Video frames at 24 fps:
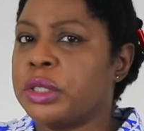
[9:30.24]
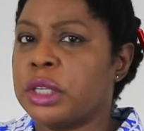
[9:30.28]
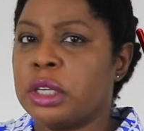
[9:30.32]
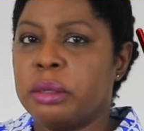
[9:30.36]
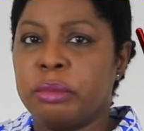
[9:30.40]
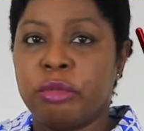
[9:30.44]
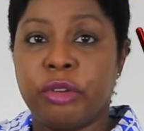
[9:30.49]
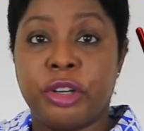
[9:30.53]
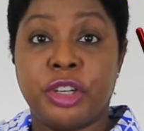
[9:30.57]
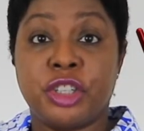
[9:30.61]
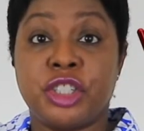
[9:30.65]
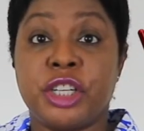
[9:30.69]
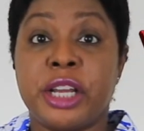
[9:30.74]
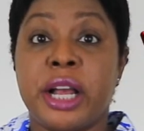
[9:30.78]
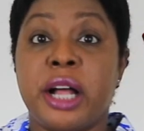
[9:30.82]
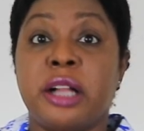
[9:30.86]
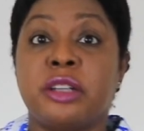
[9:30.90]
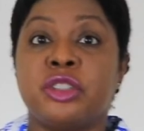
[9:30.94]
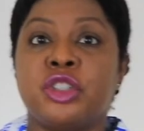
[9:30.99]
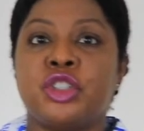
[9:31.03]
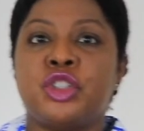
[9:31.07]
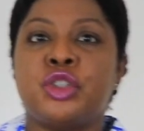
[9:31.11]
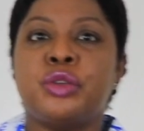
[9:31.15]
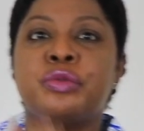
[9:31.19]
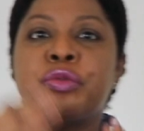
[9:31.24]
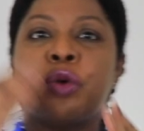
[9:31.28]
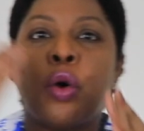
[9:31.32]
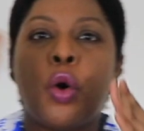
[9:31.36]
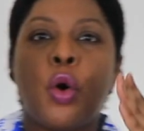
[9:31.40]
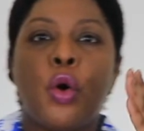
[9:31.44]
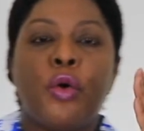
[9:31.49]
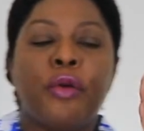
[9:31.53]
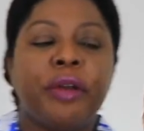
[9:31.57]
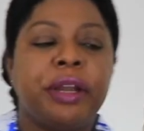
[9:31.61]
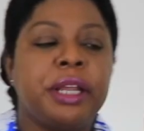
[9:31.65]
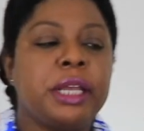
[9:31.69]
gonna bring you challenges. You've
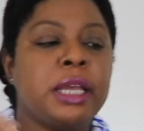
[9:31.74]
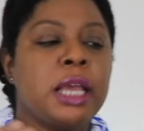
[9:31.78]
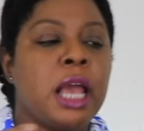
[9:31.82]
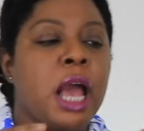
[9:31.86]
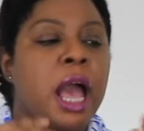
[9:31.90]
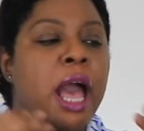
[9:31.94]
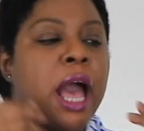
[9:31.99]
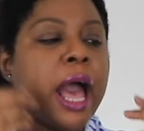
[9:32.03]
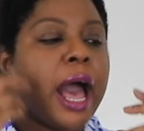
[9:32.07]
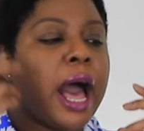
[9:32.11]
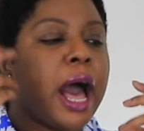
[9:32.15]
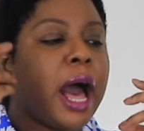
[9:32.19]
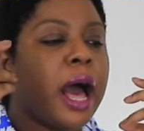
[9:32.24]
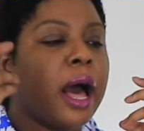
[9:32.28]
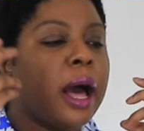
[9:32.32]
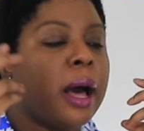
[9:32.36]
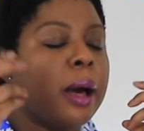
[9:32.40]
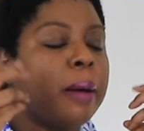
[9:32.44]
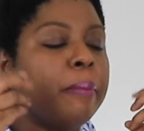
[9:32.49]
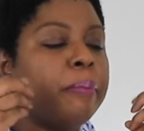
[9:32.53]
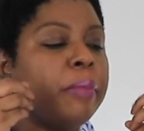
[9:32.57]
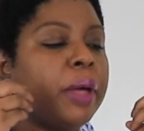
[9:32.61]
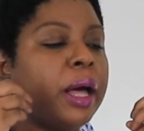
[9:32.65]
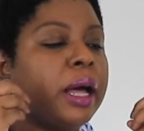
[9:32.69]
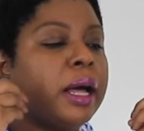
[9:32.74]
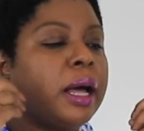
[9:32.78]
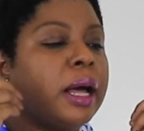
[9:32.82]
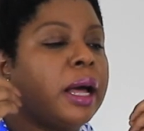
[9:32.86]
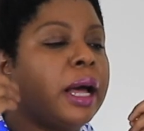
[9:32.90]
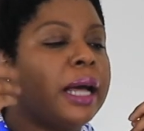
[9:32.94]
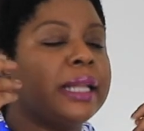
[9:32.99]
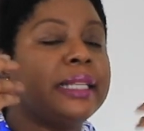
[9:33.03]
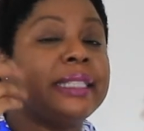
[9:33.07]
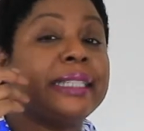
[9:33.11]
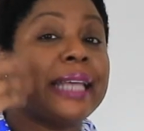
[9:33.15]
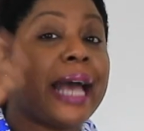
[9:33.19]
already
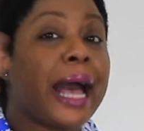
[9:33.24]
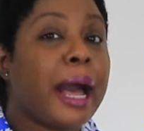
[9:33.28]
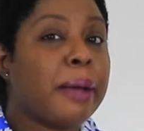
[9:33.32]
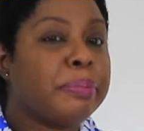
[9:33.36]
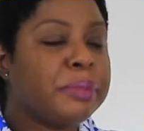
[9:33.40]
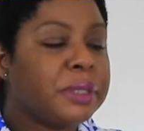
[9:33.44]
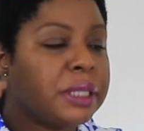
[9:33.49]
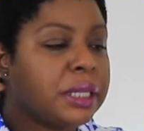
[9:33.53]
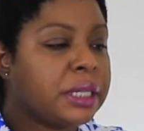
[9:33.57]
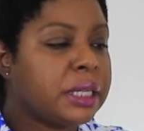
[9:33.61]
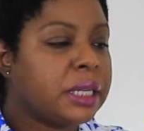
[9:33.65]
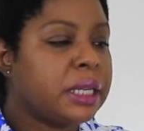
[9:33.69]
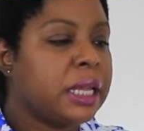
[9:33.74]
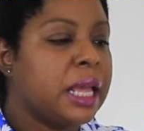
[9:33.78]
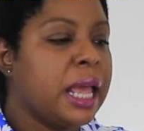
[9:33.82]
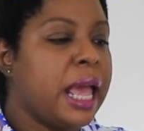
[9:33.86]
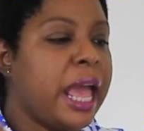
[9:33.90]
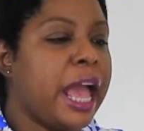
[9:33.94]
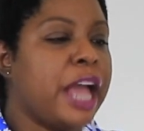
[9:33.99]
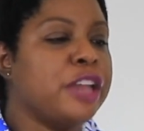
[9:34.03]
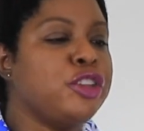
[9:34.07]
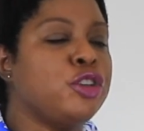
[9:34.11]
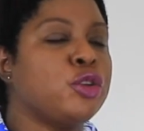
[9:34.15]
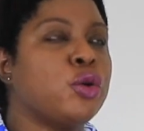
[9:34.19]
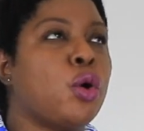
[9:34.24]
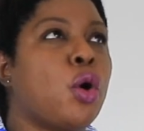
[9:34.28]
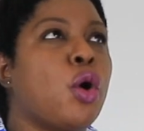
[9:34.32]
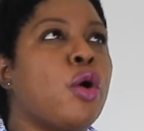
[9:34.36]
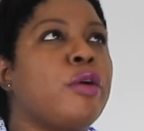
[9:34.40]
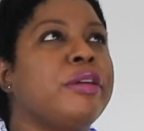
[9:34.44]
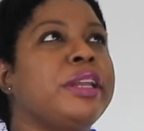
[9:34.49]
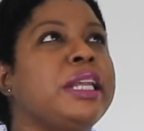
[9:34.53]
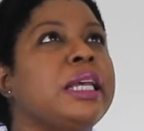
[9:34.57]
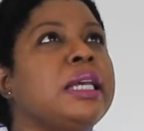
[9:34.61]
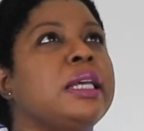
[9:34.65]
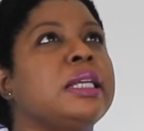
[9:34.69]
adapted and you
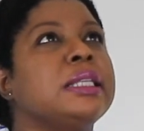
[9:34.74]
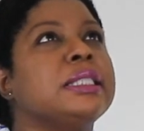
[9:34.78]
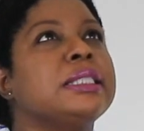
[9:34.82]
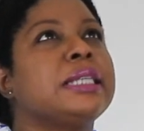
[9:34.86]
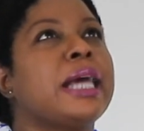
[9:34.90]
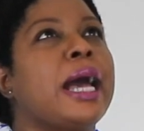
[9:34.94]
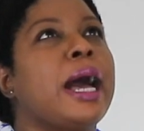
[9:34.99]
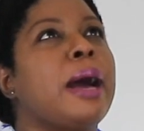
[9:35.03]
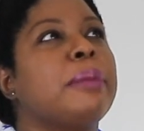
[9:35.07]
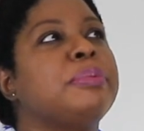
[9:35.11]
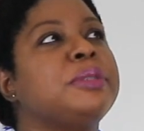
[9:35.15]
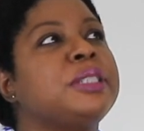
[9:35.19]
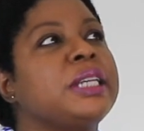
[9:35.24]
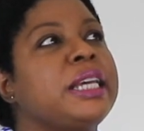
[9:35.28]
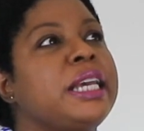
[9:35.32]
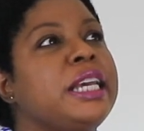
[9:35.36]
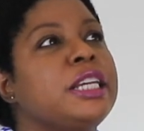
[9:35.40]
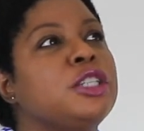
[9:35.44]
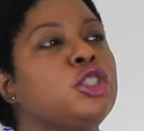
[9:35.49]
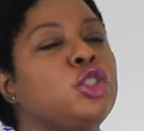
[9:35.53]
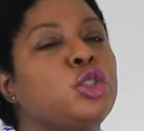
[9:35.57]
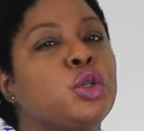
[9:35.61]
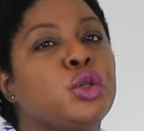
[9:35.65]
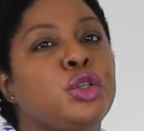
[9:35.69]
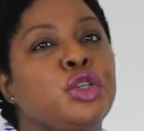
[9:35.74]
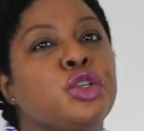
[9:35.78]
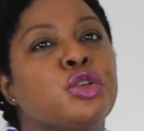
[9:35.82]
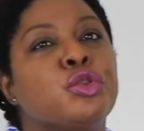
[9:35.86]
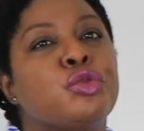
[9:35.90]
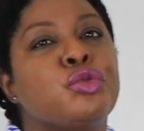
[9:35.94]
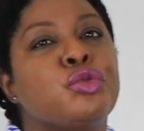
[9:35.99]
already tapped into your